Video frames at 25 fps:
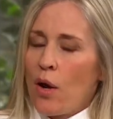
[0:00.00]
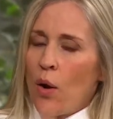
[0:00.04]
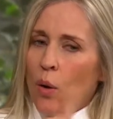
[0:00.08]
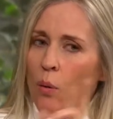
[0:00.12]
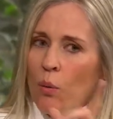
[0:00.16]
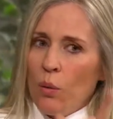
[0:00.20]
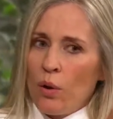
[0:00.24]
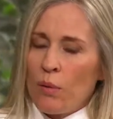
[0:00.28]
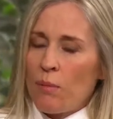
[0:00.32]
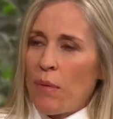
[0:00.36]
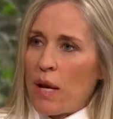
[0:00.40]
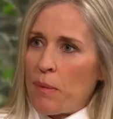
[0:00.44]

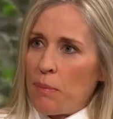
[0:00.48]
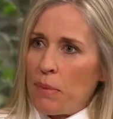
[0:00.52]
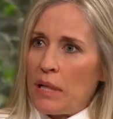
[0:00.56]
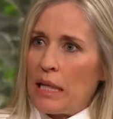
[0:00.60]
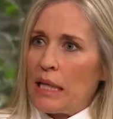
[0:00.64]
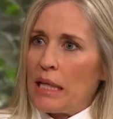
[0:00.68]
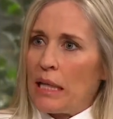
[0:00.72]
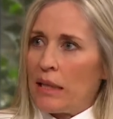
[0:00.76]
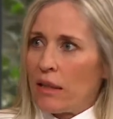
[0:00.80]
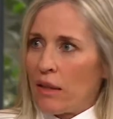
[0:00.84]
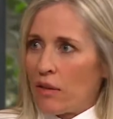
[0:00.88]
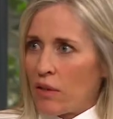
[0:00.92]
one might be
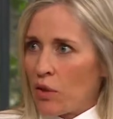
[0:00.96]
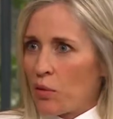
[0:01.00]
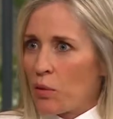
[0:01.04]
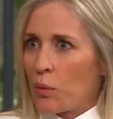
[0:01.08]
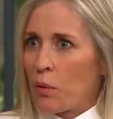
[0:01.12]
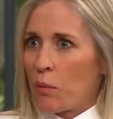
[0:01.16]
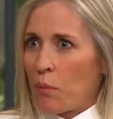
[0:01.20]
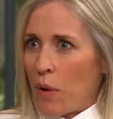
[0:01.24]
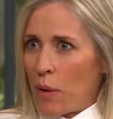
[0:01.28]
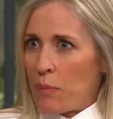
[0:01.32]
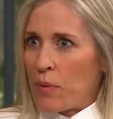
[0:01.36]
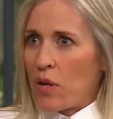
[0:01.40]
lean and the other
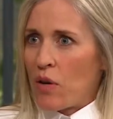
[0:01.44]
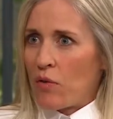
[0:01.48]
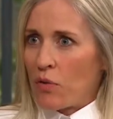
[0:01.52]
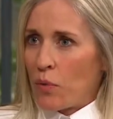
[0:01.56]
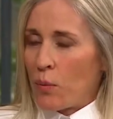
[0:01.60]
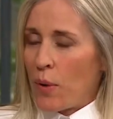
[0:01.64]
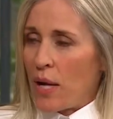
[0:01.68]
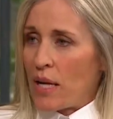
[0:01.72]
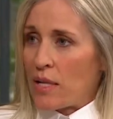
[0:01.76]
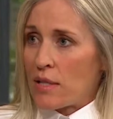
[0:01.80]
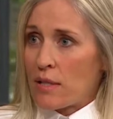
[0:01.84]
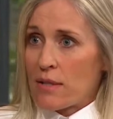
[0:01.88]
one might be
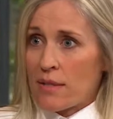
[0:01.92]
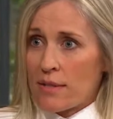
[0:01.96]
overweight,